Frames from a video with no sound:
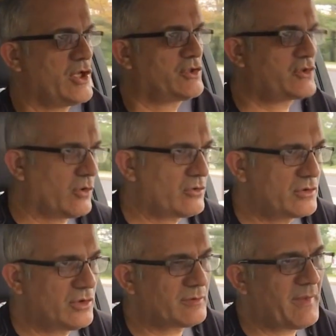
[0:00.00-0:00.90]
So
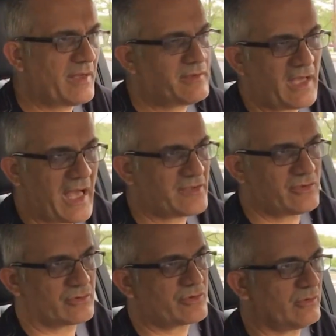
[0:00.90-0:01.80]
good month as
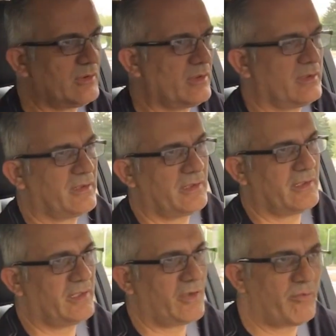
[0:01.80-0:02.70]
usual.
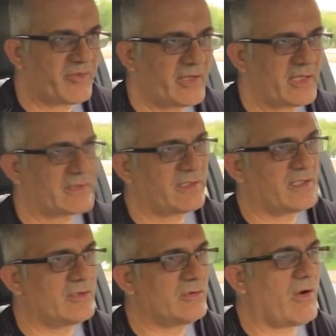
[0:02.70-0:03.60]
Hopefully
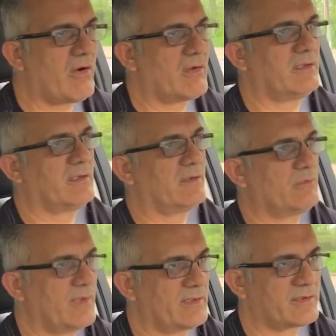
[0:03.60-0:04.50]
continue
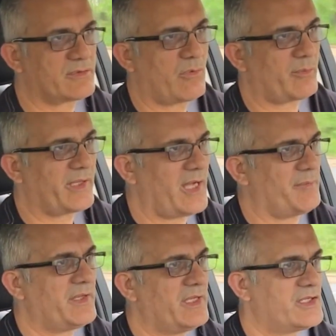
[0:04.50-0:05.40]
on. Weather is warming
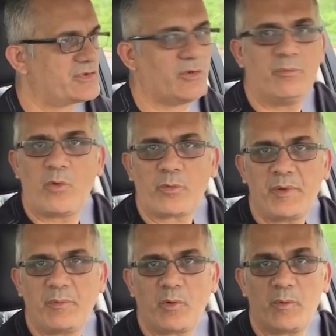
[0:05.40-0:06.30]
up, so more
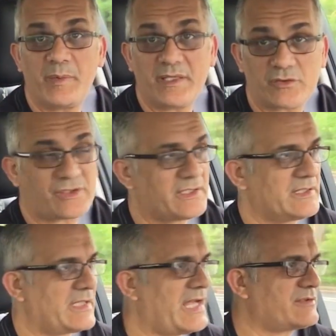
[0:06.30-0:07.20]
people will be interested
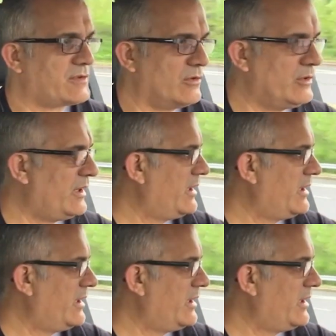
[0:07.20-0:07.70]
in that. So